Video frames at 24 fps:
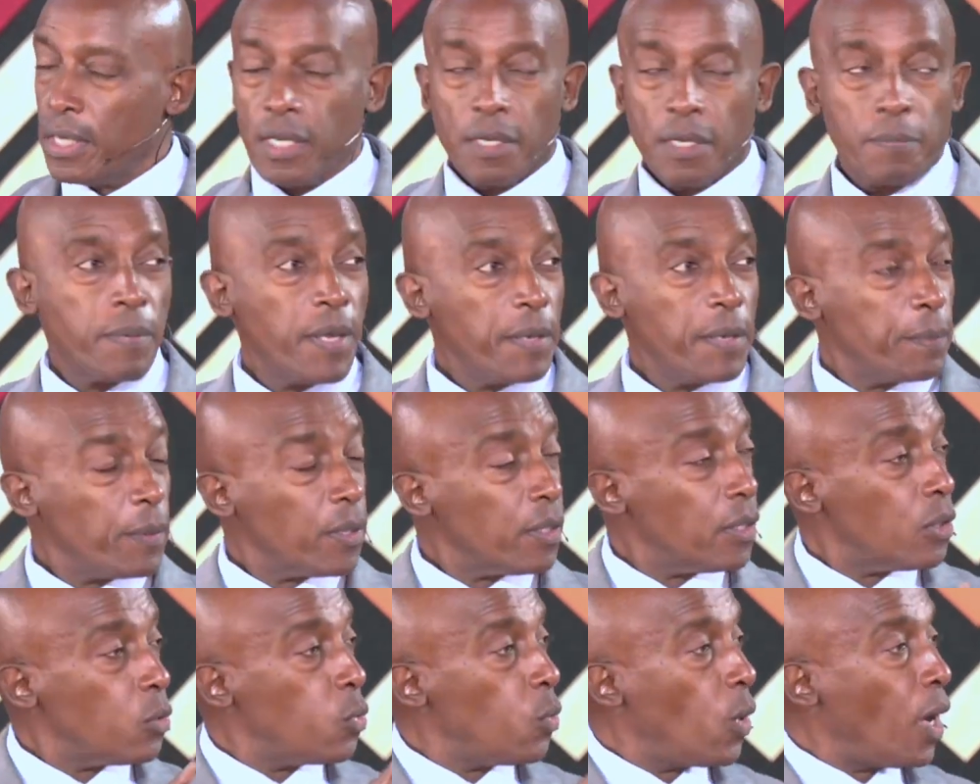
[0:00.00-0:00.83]

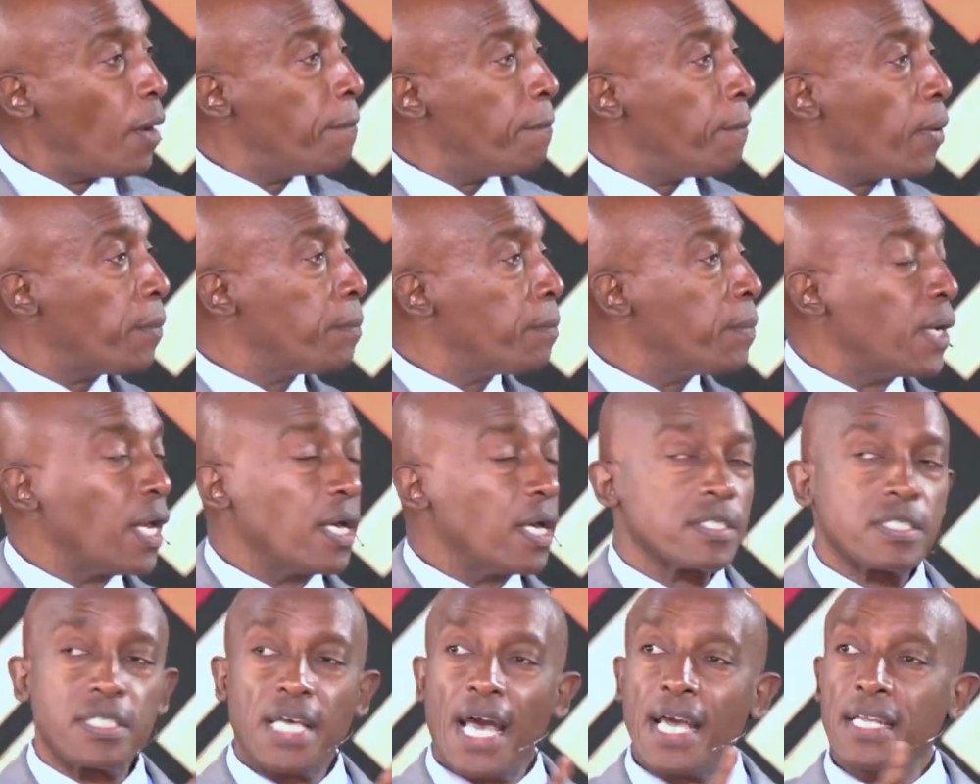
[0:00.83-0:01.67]
People who are popular
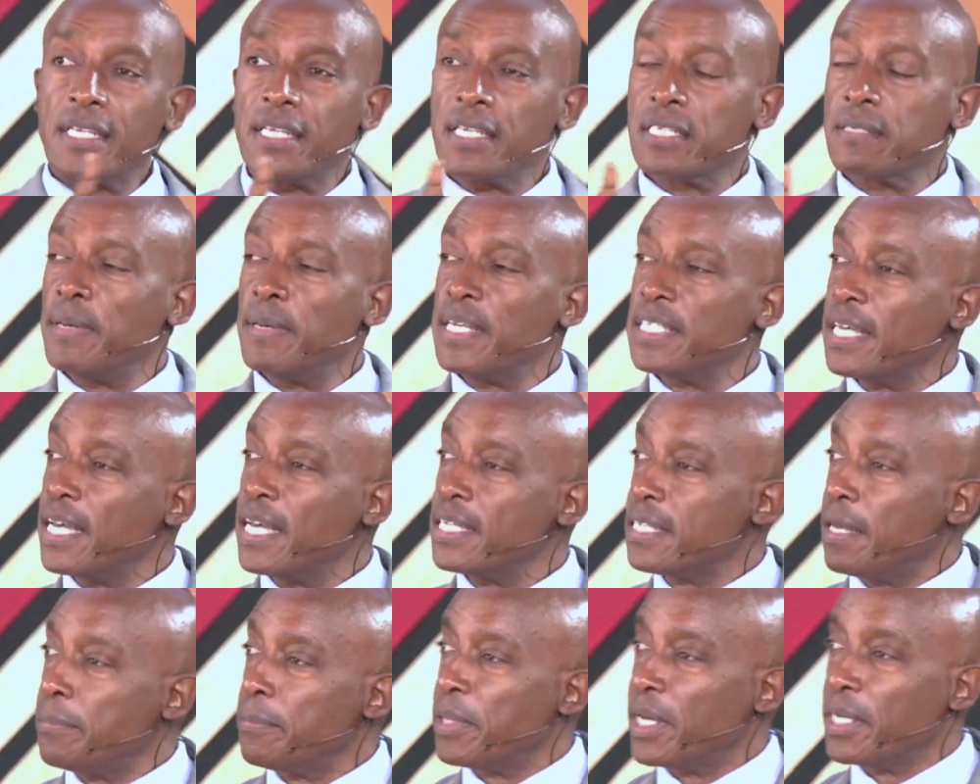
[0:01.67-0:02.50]
scientists may say
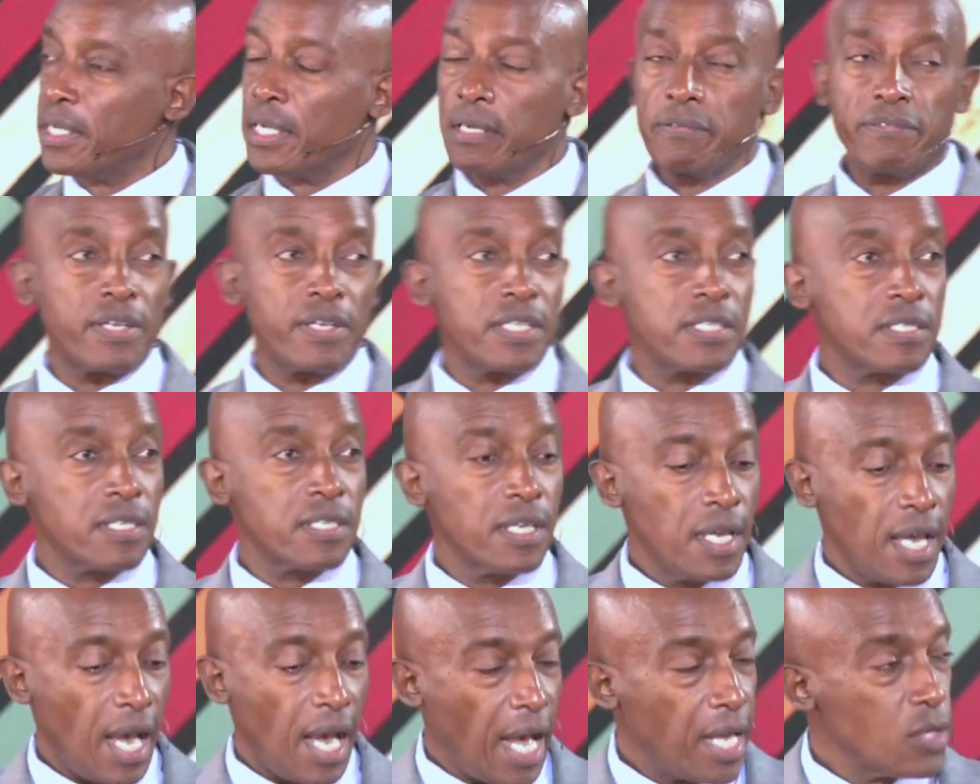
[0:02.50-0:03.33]
something different.
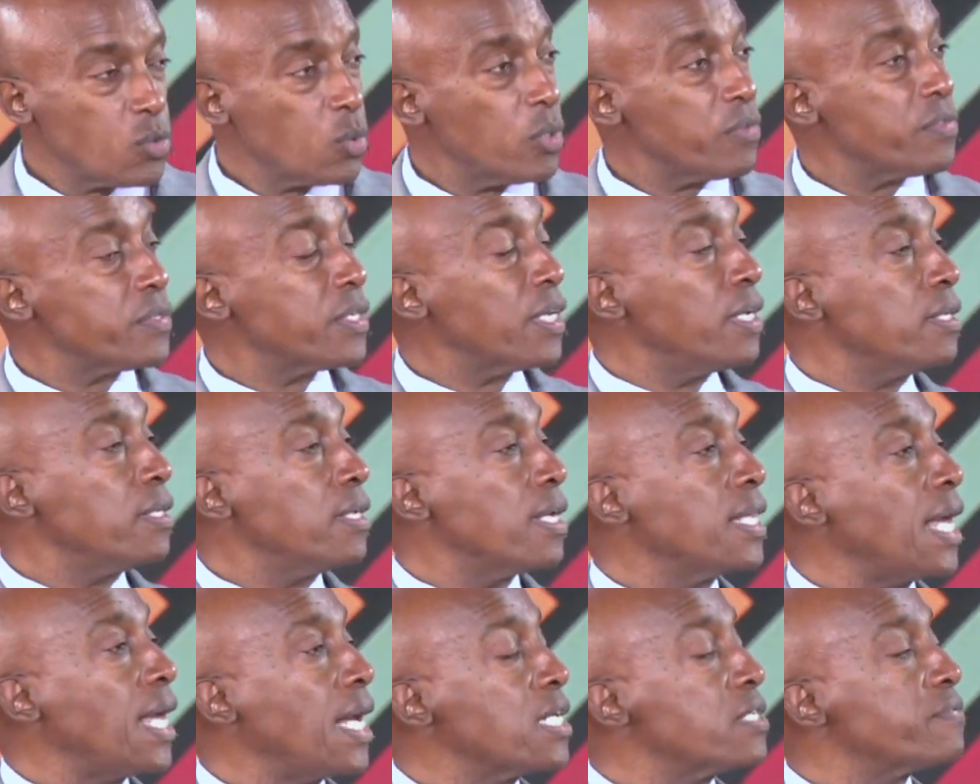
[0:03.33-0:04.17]
As we've seen,
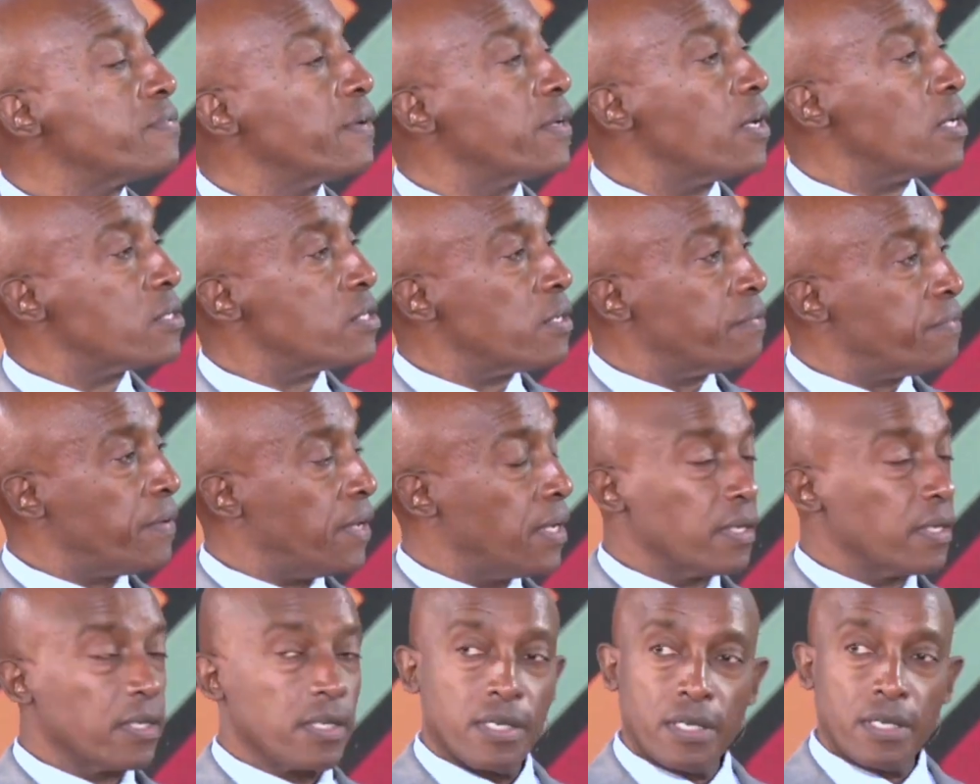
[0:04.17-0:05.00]
that is philosophy,
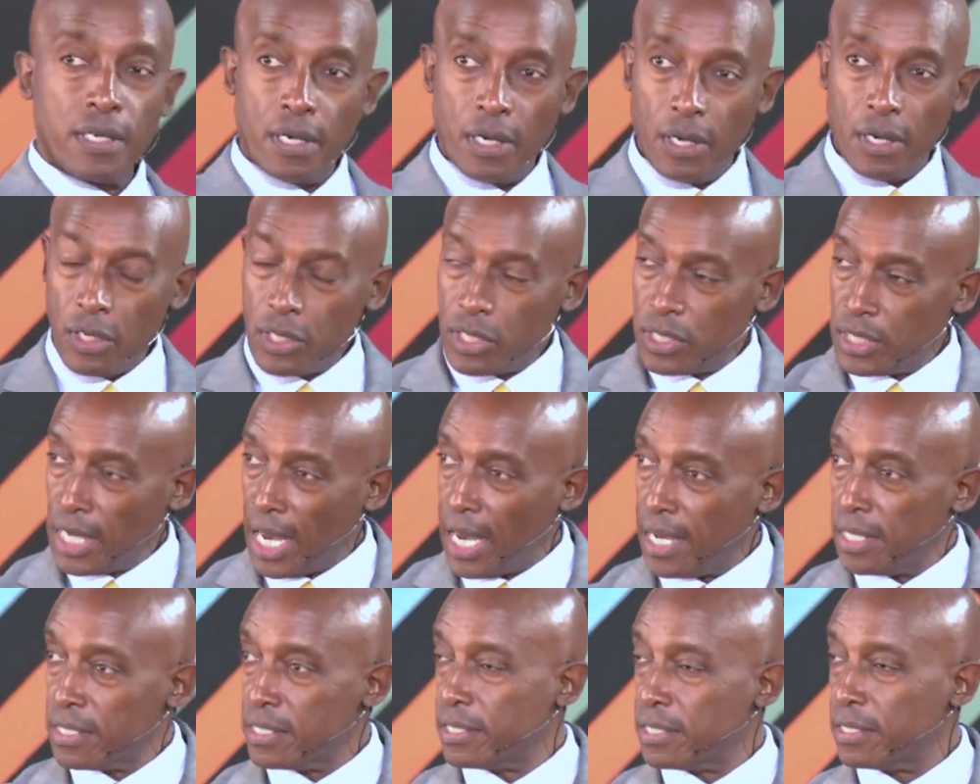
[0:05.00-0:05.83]
not
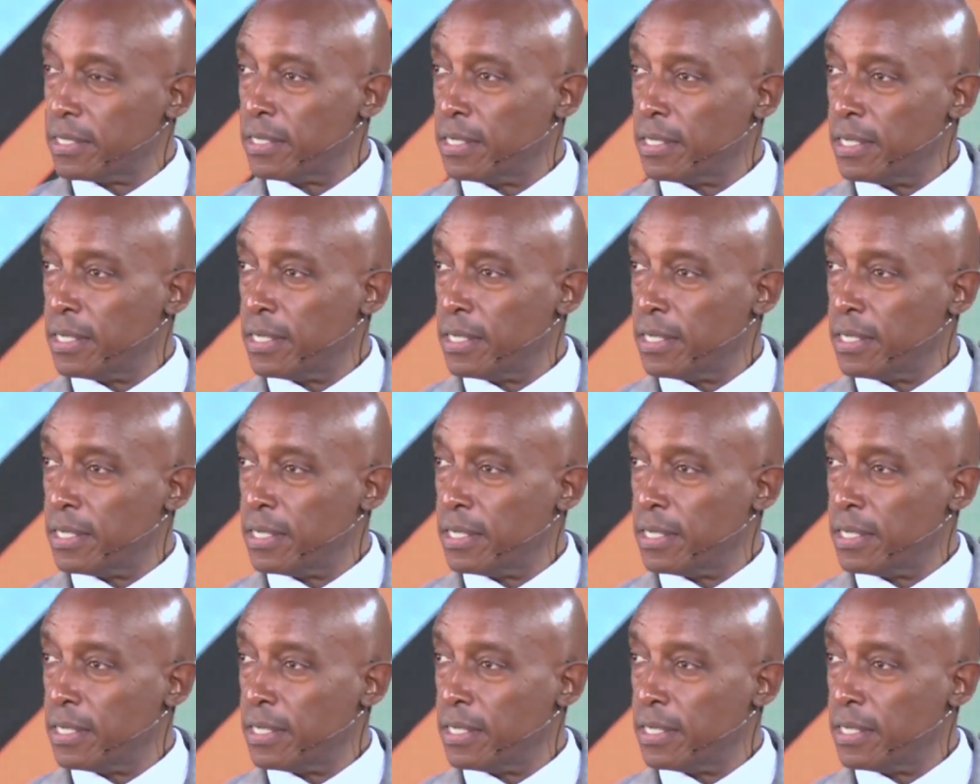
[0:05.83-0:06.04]
science.